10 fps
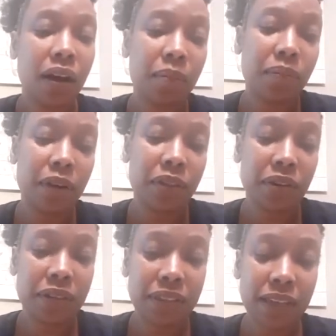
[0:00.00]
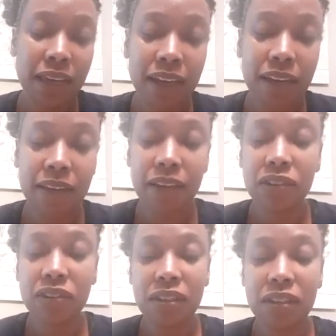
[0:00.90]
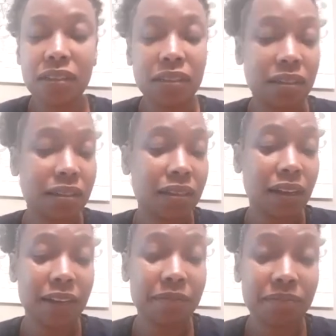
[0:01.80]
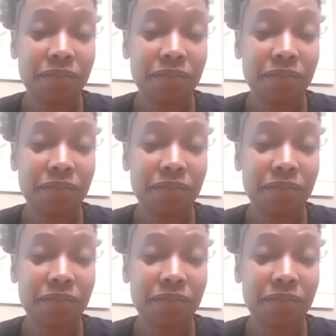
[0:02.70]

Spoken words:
Our brother is dead. And Jesus is like,